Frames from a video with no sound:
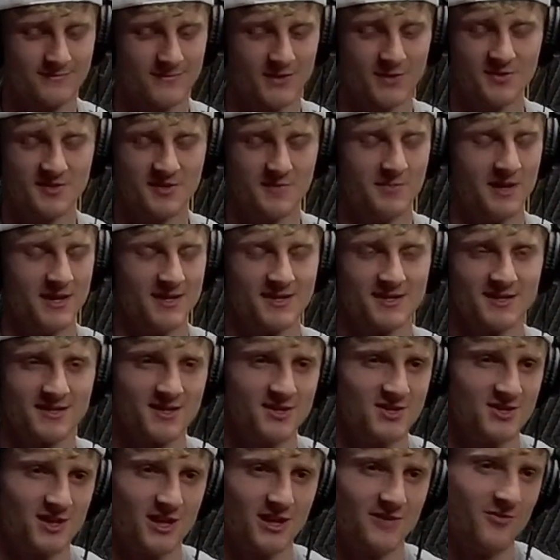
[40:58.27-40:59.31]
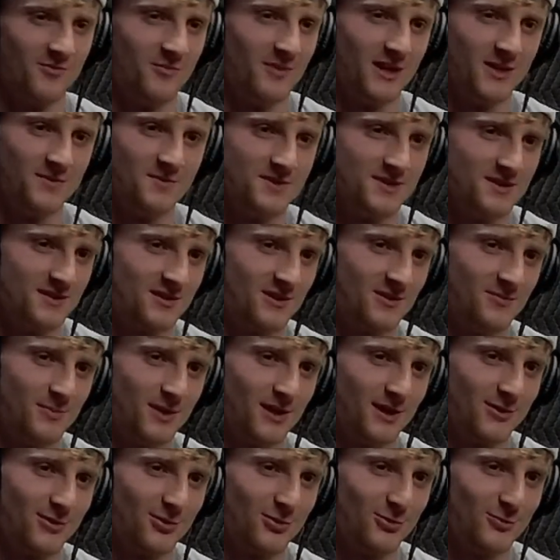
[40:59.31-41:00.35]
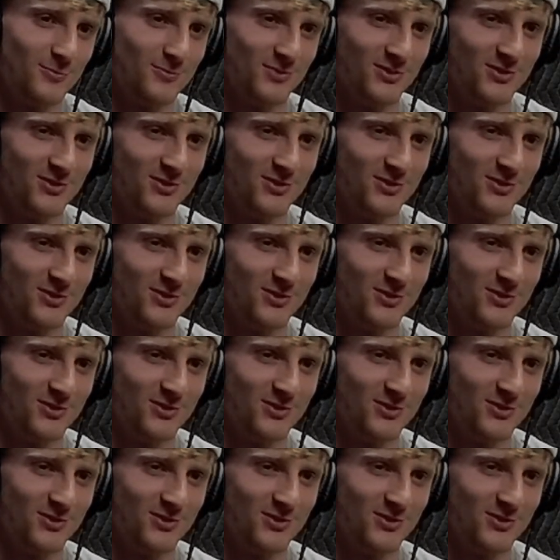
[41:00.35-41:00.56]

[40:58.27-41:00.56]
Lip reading: it was the best decision I ever made was to come back home.